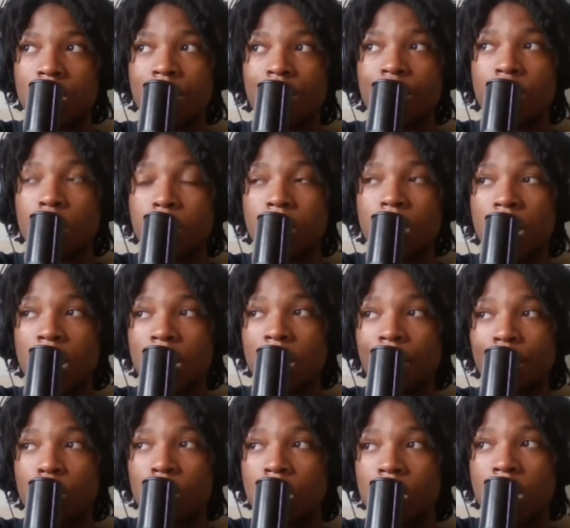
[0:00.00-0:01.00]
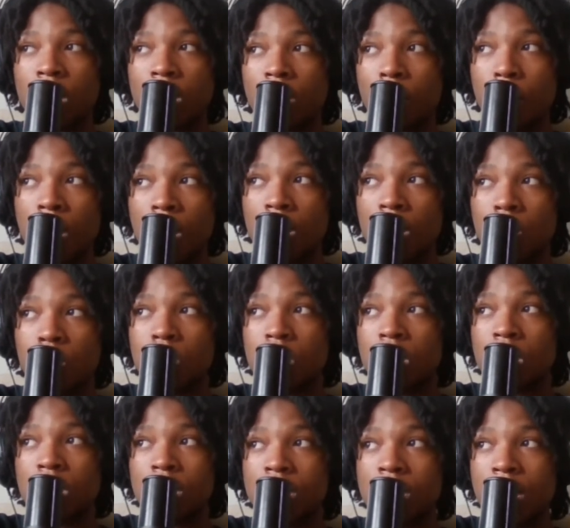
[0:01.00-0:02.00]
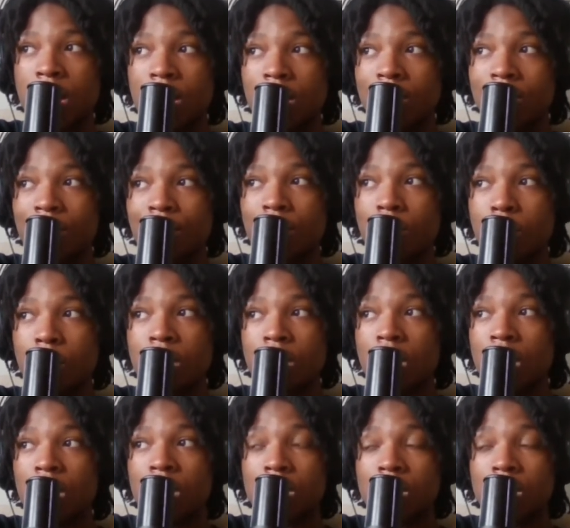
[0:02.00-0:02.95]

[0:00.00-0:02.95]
You feel me? Like if you look at the mongoose and the snake, you feel me?